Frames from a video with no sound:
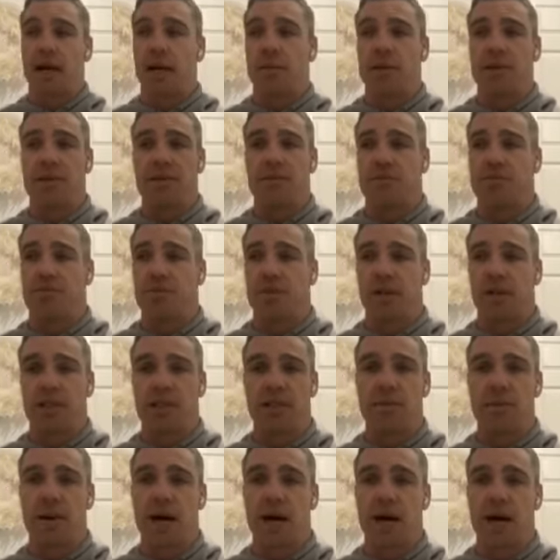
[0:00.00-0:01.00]
He's a really
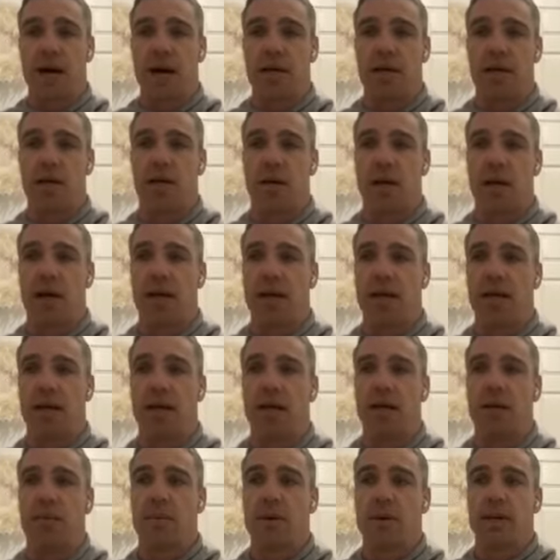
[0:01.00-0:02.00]
smart guy,
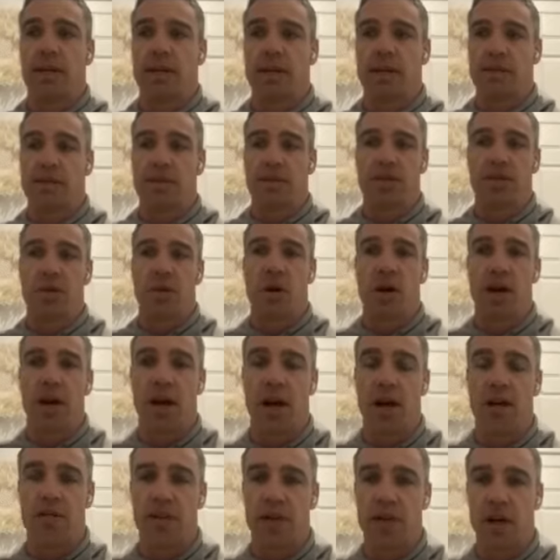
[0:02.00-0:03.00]
but he doesn't try and
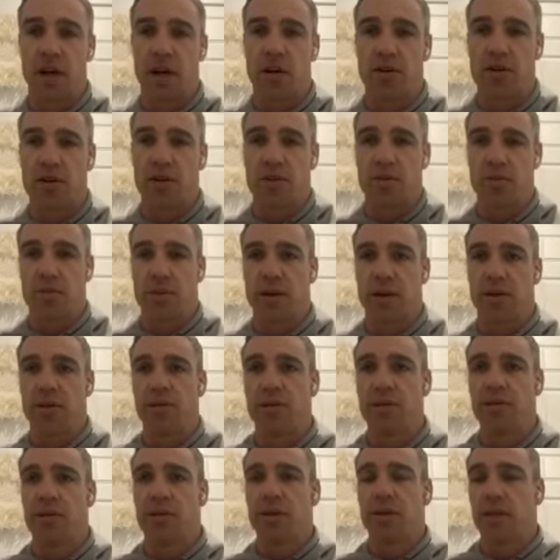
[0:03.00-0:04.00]
overcoach as well.